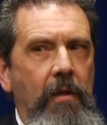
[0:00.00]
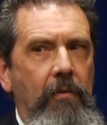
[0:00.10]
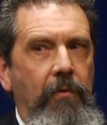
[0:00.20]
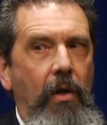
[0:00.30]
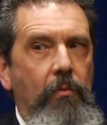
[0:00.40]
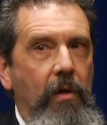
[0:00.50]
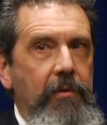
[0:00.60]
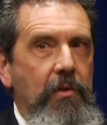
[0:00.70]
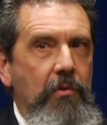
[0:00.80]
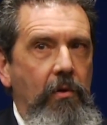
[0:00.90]
Fall
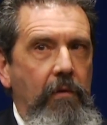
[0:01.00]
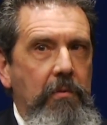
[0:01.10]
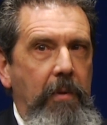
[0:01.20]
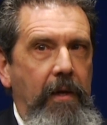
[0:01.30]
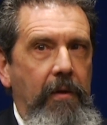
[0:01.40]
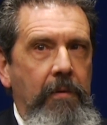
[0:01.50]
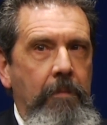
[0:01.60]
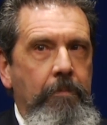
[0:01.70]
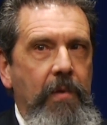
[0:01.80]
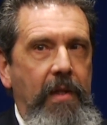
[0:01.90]
River deserves better,
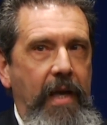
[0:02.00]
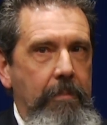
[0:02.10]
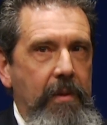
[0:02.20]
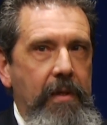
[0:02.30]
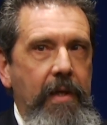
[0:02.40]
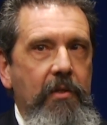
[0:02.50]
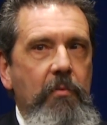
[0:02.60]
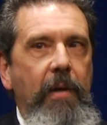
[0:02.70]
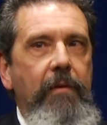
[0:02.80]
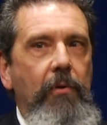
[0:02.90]
and that begins
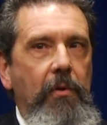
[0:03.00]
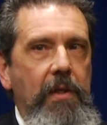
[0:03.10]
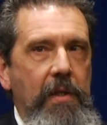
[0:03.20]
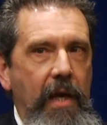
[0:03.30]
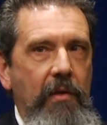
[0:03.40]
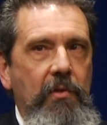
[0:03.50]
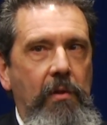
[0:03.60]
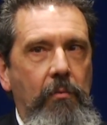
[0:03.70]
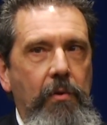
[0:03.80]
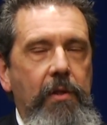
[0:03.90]
by voting yes
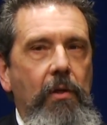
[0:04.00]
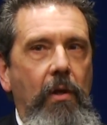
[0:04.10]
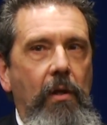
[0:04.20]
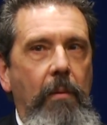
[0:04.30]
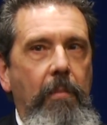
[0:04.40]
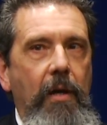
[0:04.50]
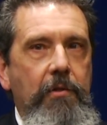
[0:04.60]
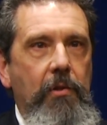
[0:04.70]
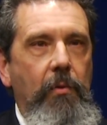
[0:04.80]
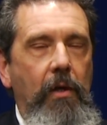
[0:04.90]
on the recall on
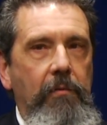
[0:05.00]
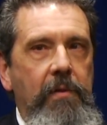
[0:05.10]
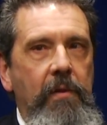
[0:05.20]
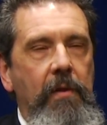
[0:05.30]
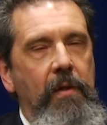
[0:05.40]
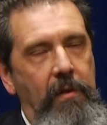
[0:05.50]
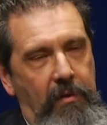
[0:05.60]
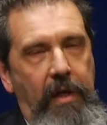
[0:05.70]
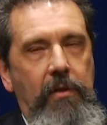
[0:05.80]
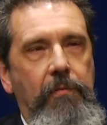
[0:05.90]
March 12th.
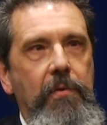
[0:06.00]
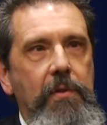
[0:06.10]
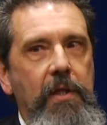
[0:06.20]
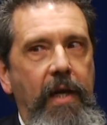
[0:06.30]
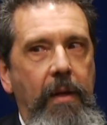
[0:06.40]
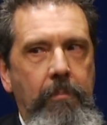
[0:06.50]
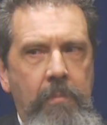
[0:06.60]
Thank you for your time.